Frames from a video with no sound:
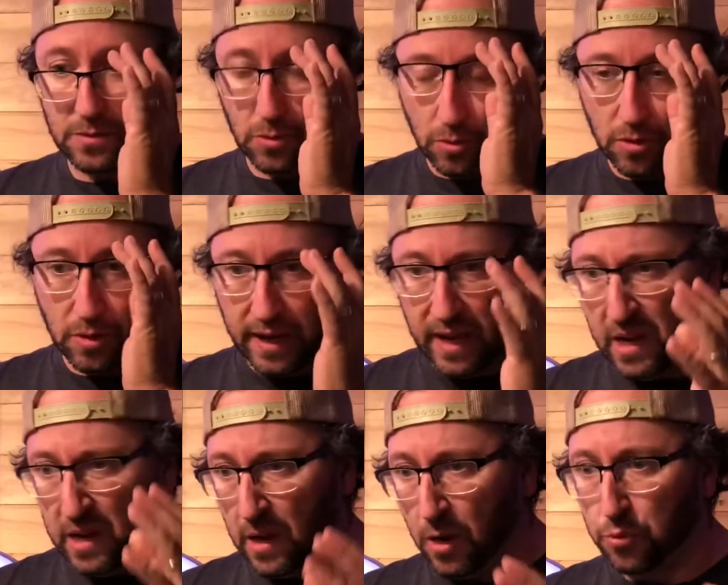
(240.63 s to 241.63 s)
or a
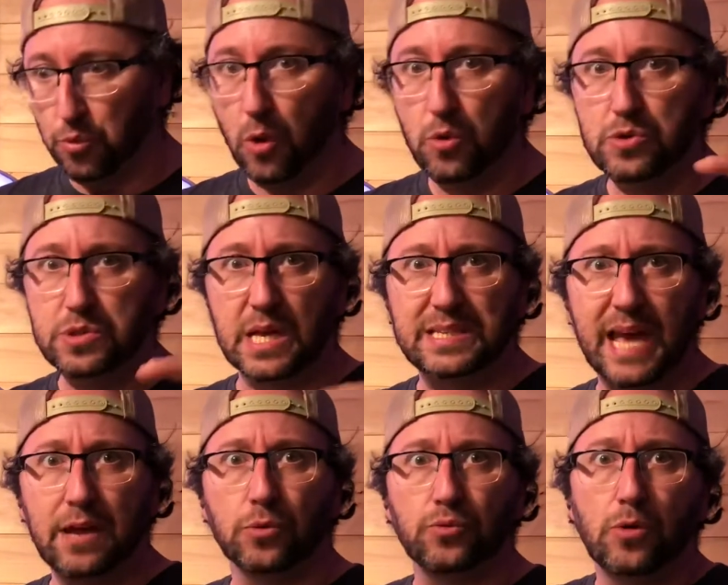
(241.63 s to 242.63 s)

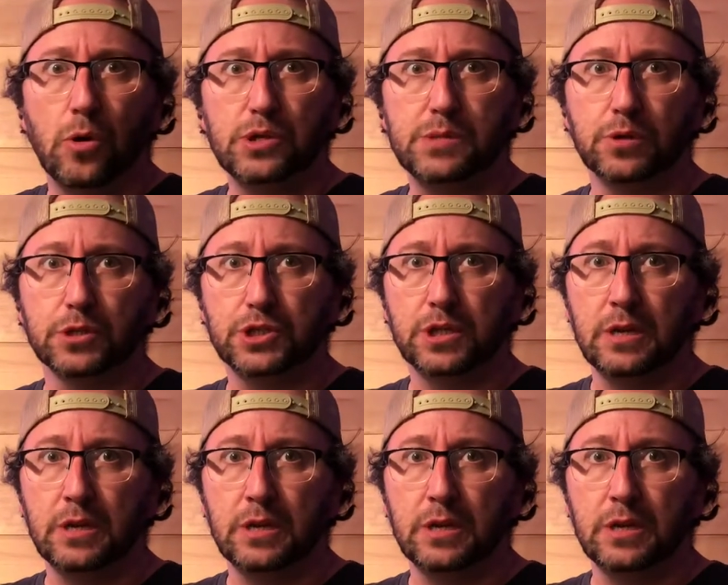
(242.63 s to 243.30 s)
tangled rose bush.